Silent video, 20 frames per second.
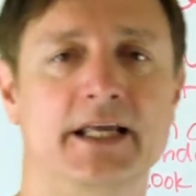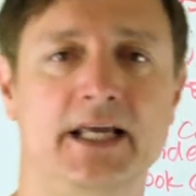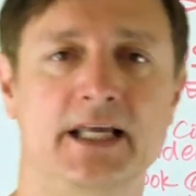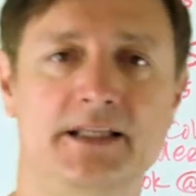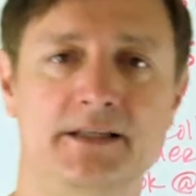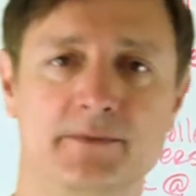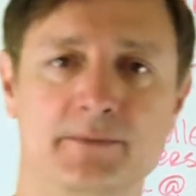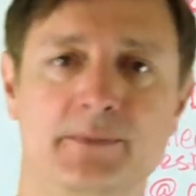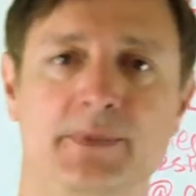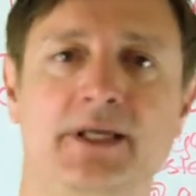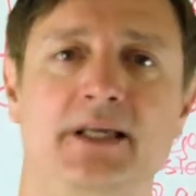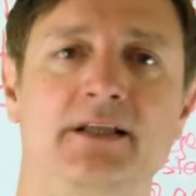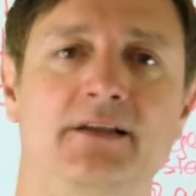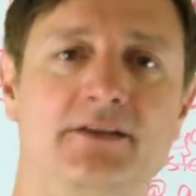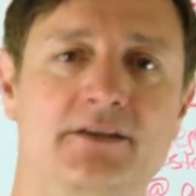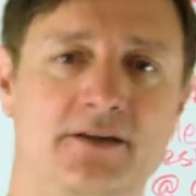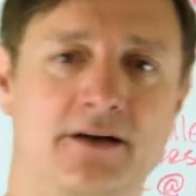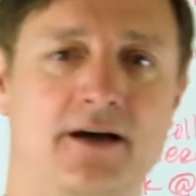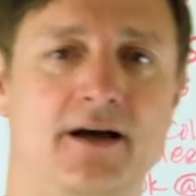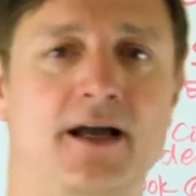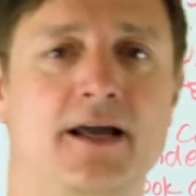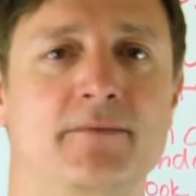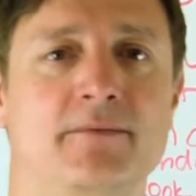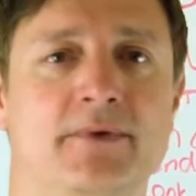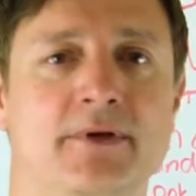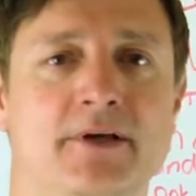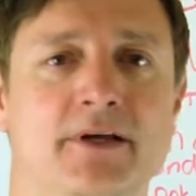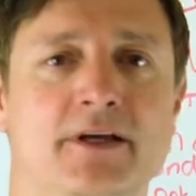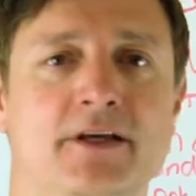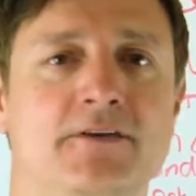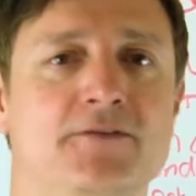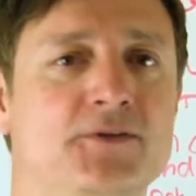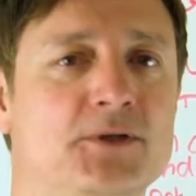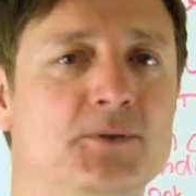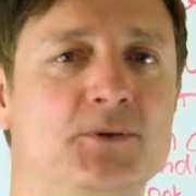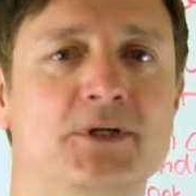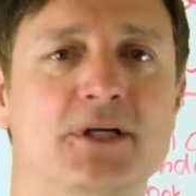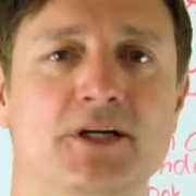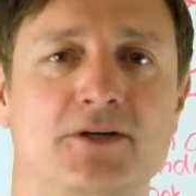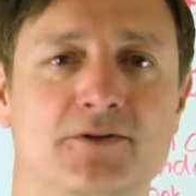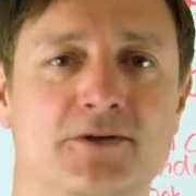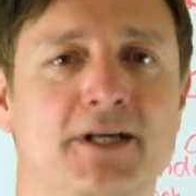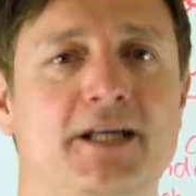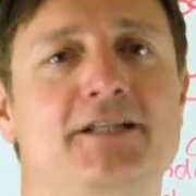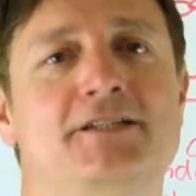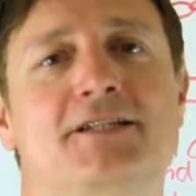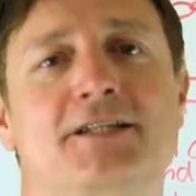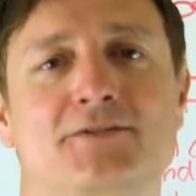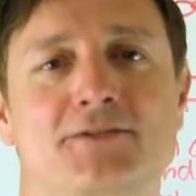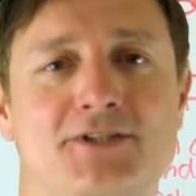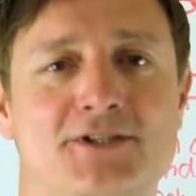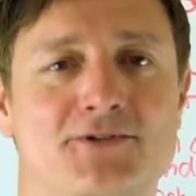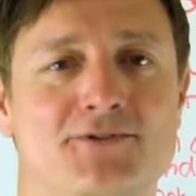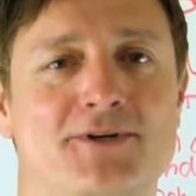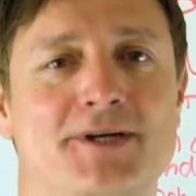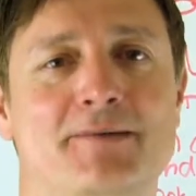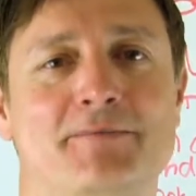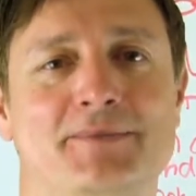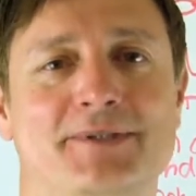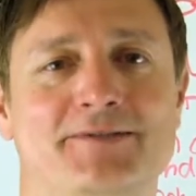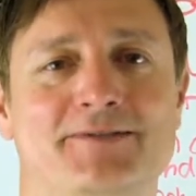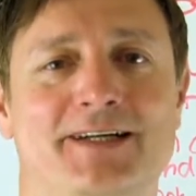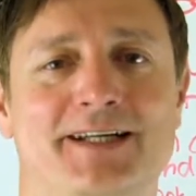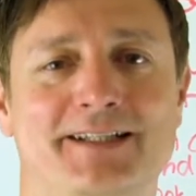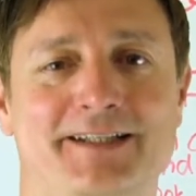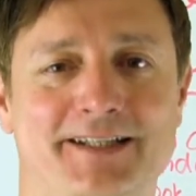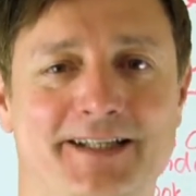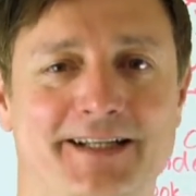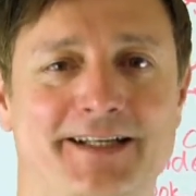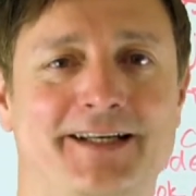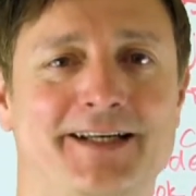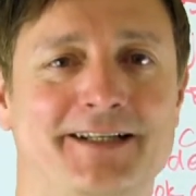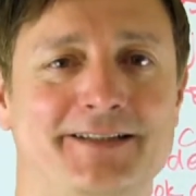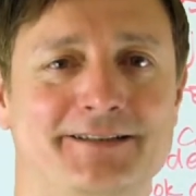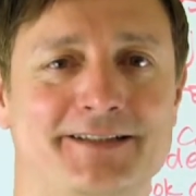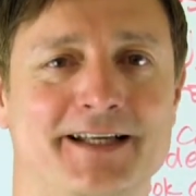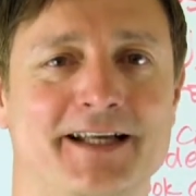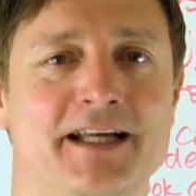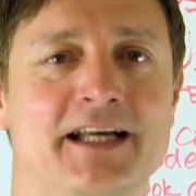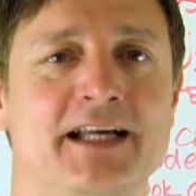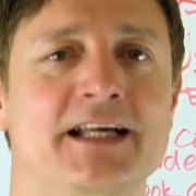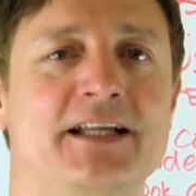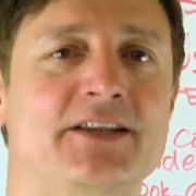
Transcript: In the meantime, if you want to create some disruptive ideas,